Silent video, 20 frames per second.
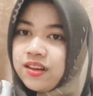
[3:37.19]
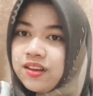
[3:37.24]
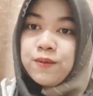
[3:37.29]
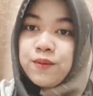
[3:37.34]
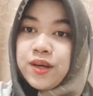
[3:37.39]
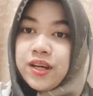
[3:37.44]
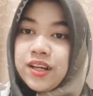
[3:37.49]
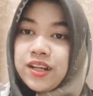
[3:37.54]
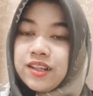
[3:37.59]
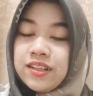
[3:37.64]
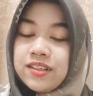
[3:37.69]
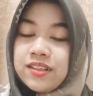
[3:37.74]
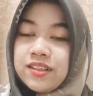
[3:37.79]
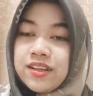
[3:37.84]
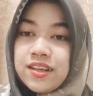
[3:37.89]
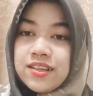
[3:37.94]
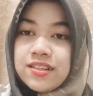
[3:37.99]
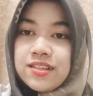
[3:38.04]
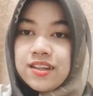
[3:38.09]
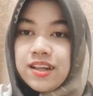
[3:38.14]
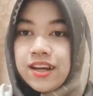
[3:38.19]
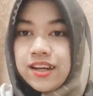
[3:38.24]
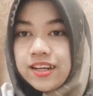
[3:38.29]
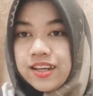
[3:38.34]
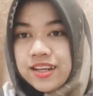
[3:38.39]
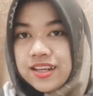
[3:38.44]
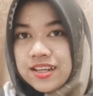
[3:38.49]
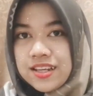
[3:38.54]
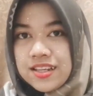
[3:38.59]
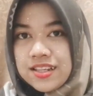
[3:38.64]
Well, the next slide
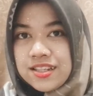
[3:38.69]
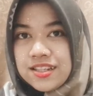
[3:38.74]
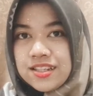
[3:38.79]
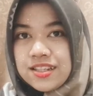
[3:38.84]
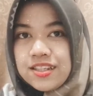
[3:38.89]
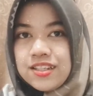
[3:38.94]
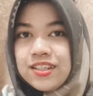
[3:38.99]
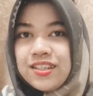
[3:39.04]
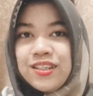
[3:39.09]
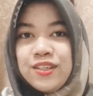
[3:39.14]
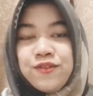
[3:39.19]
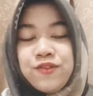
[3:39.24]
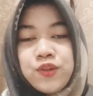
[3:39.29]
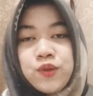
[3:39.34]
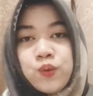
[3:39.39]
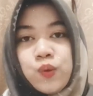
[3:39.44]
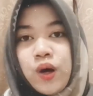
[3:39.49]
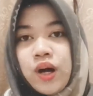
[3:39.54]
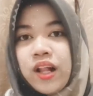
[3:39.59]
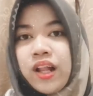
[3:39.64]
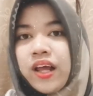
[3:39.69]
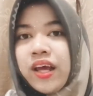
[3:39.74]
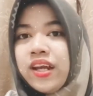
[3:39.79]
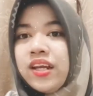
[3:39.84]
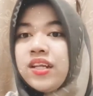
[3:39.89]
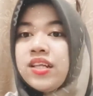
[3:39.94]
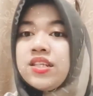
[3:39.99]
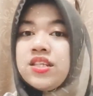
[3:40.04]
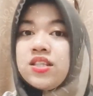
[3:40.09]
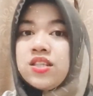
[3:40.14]
is the individual and
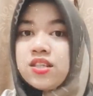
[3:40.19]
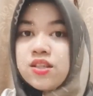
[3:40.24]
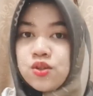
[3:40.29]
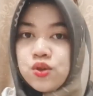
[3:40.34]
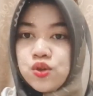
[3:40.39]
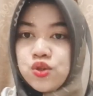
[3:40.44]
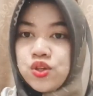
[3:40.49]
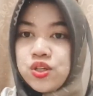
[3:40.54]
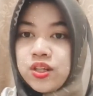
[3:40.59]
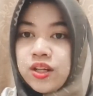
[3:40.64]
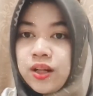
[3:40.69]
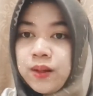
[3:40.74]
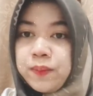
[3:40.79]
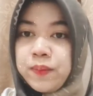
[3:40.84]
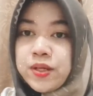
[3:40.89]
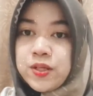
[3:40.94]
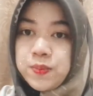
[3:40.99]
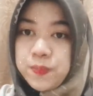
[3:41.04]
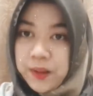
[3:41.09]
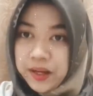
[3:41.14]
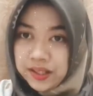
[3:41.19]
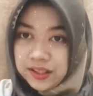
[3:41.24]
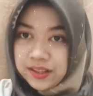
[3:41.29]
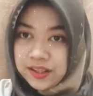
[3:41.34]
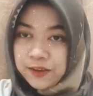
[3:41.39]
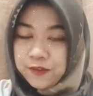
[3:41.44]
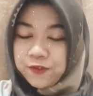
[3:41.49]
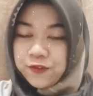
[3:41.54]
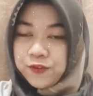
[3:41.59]
institutional perspective.